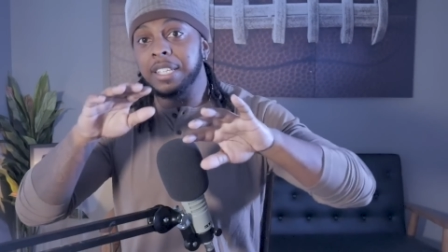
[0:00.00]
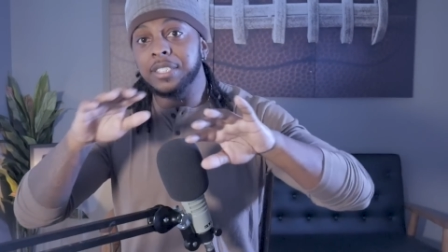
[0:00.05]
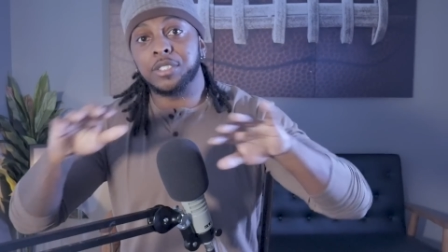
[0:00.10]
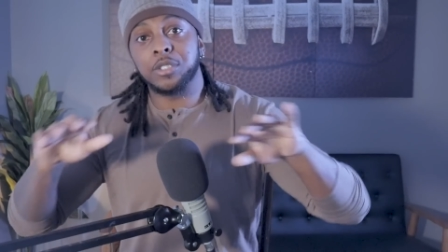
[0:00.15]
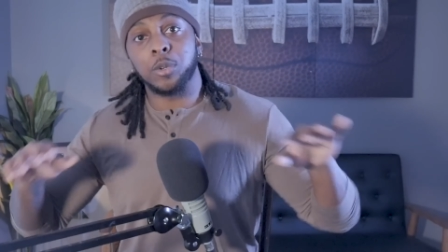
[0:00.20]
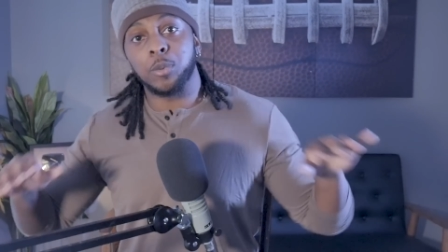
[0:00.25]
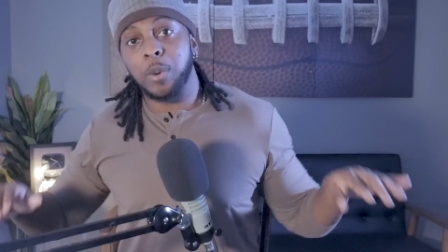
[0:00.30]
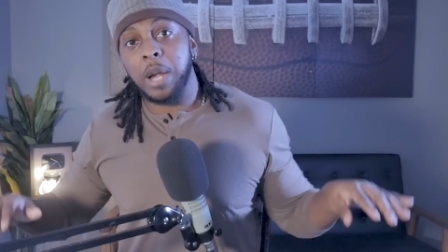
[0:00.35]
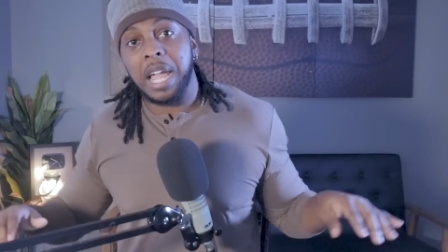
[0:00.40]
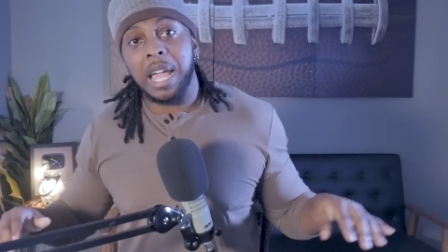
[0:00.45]

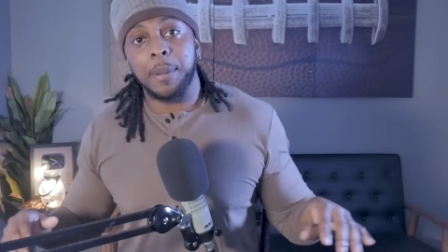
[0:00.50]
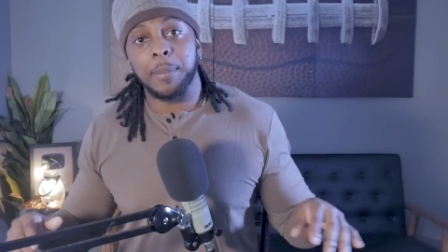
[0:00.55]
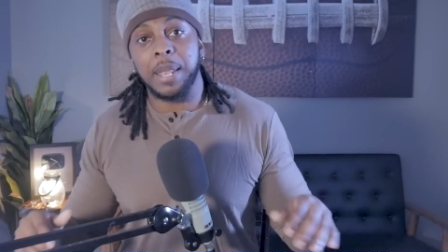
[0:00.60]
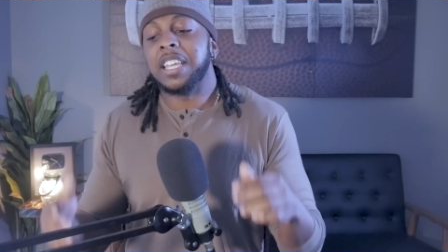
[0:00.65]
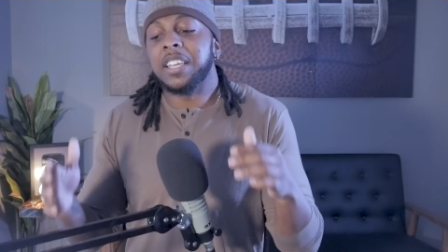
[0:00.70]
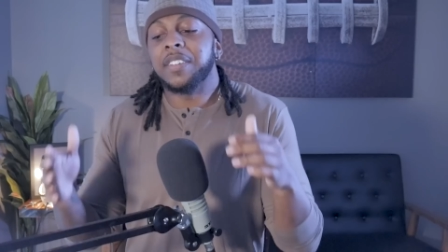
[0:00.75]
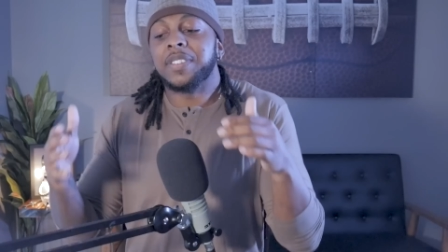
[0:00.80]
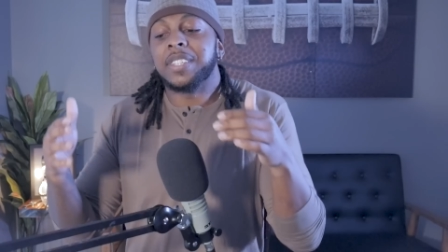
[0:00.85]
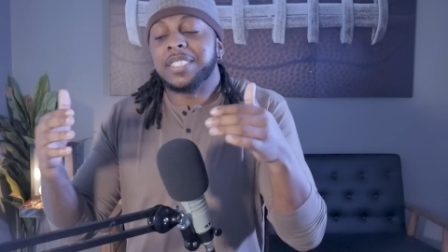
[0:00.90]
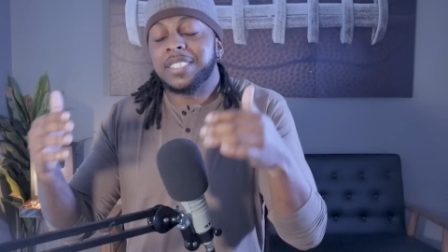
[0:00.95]
it's a wrap.
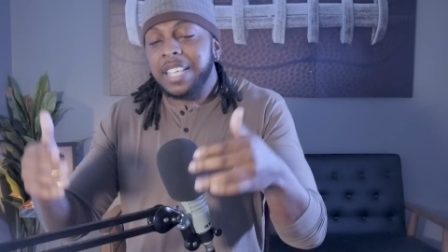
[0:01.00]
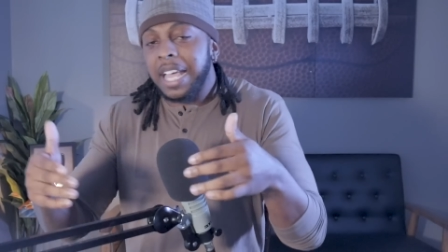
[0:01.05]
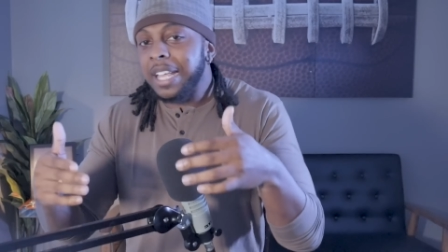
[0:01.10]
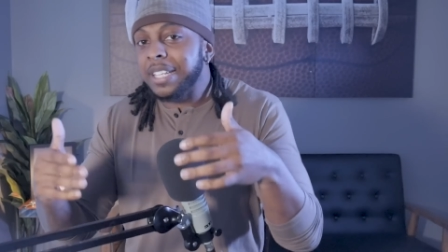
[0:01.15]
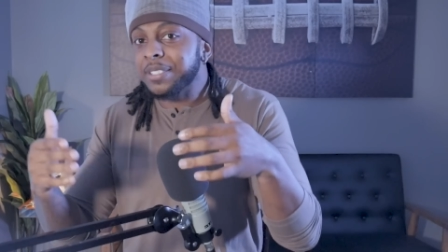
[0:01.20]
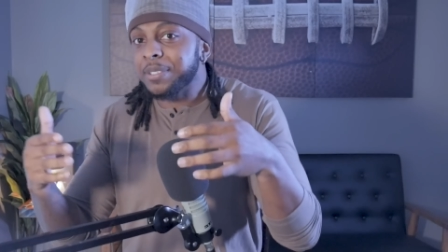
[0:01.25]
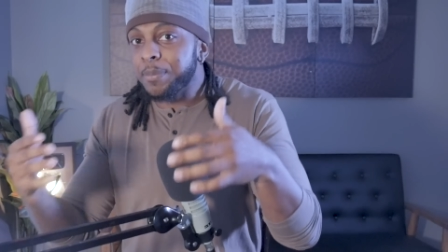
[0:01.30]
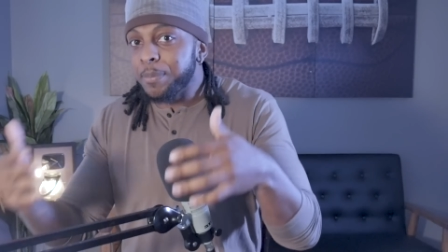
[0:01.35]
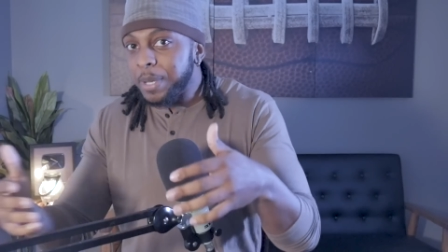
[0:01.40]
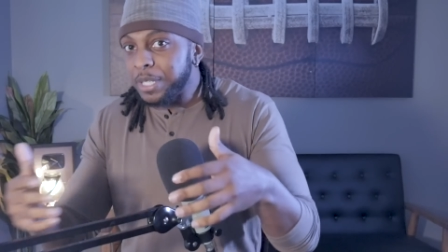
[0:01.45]
If the
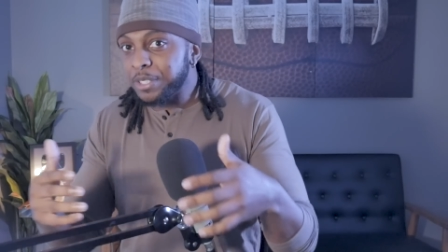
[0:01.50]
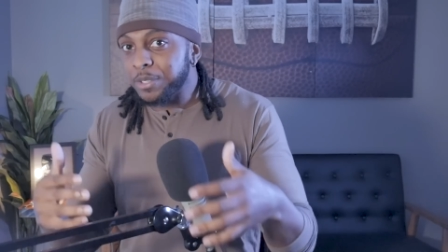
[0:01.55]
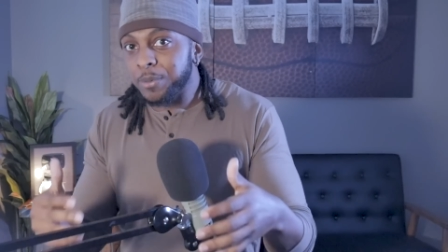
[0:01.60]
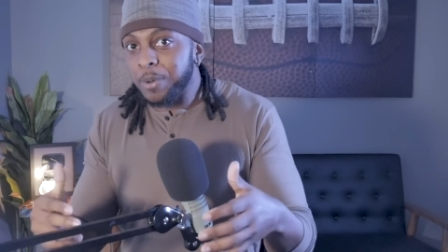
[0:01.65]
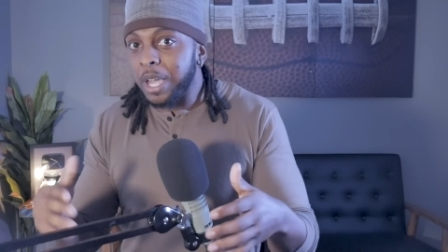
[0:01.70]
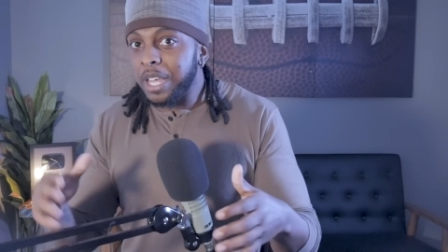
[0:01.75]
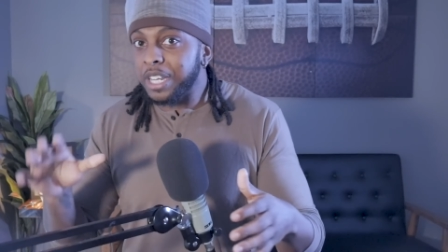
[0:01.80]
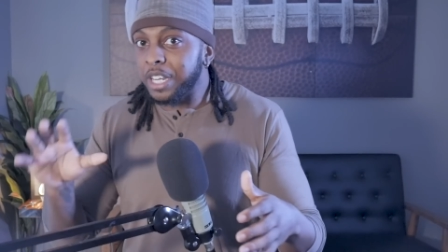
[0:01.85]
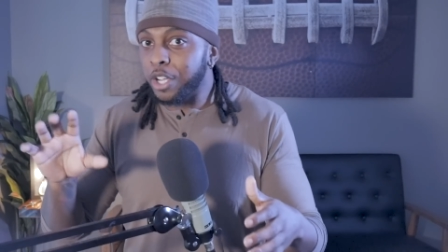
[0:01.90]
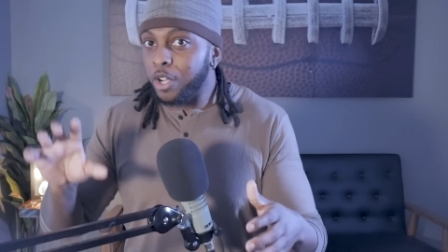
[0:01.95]
Titans mess
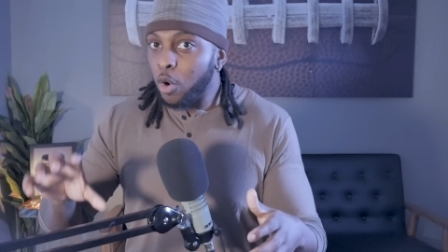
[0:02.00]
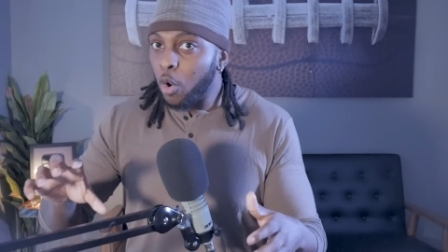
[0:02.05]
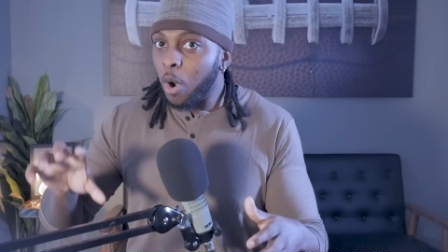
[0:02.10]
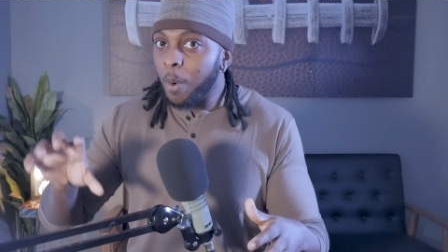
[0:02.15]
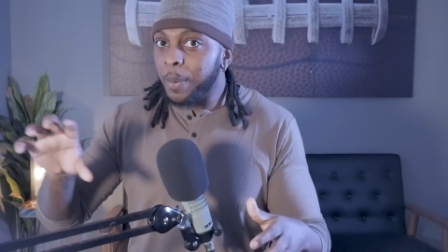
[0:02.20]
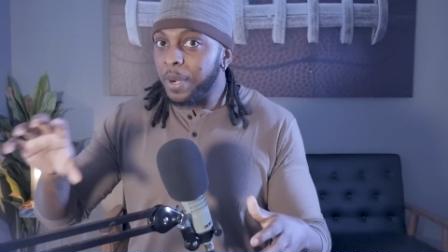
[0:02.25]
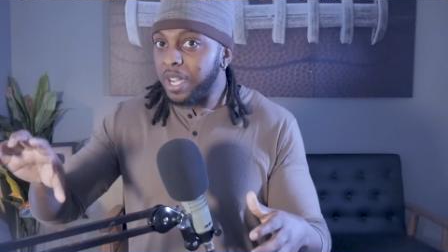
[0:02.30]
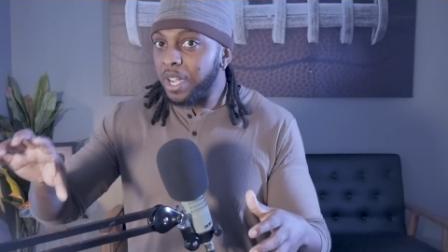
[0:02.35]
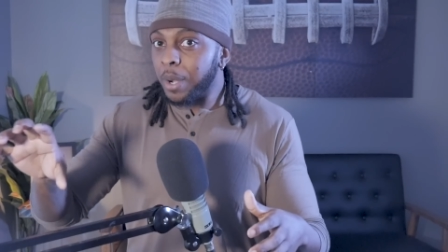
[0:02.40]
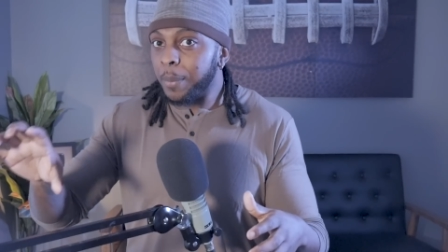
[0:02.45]
around and
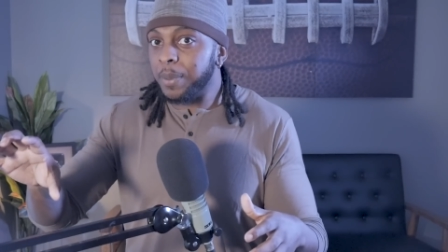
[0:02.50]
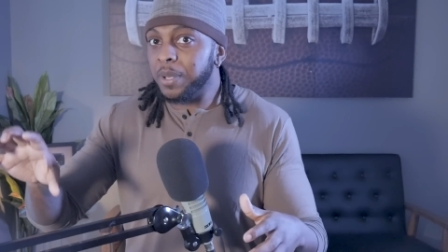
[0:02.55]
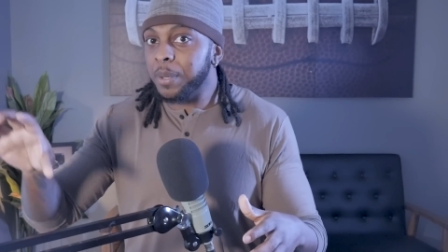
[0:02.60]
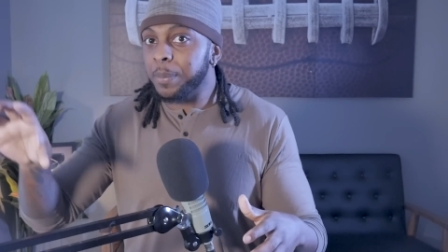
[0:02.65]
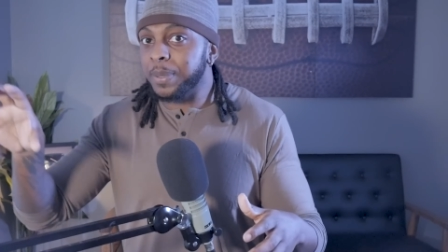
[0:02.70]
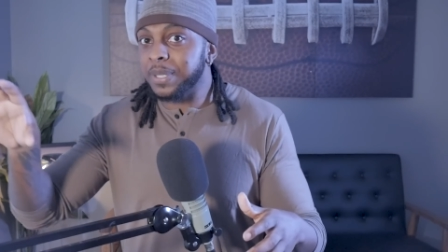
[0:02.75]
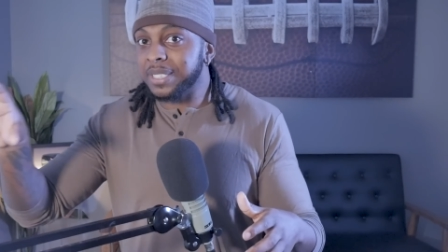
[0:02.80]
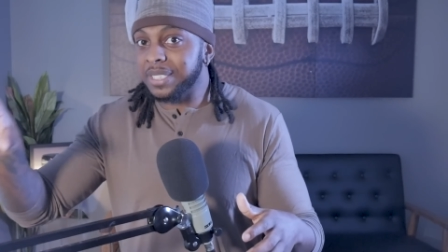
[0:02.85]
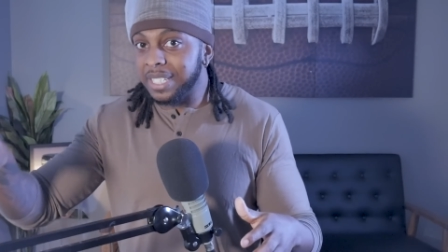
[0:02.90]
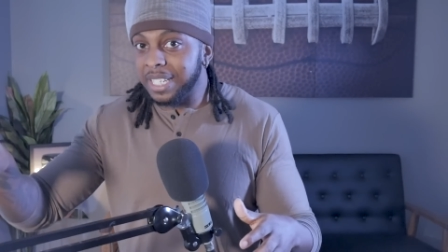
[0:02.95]
go up a couple
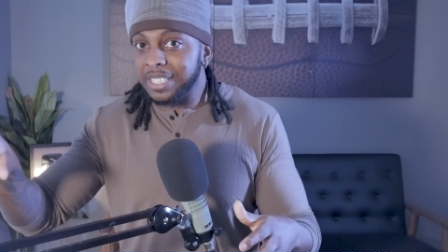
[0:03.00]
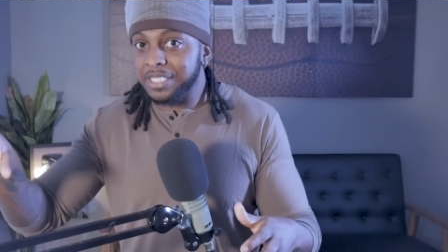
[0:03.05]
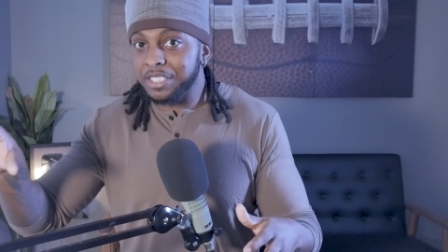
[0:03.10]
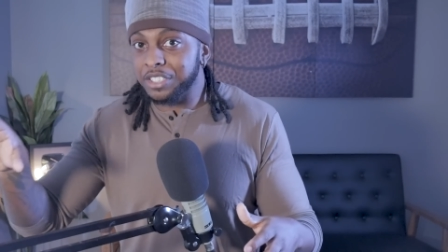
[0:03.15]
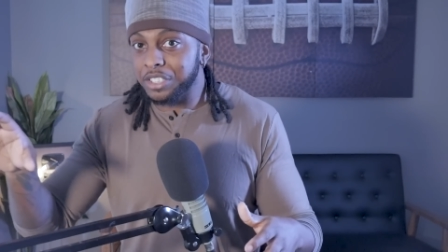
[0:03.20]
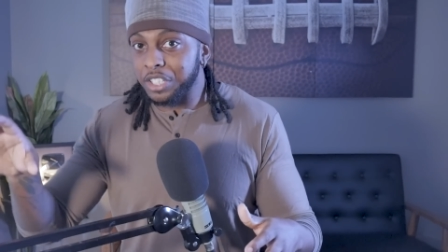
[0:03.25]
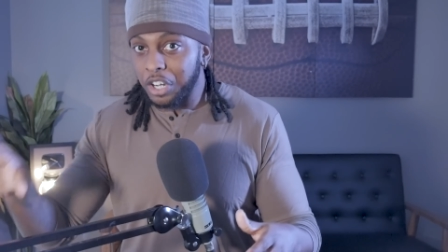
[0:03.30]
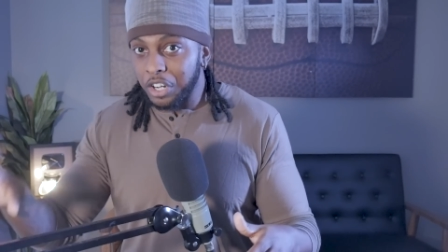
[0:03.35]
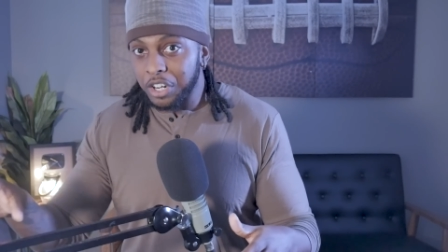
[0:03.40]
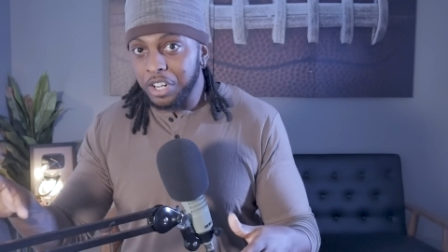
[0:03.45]
of possessions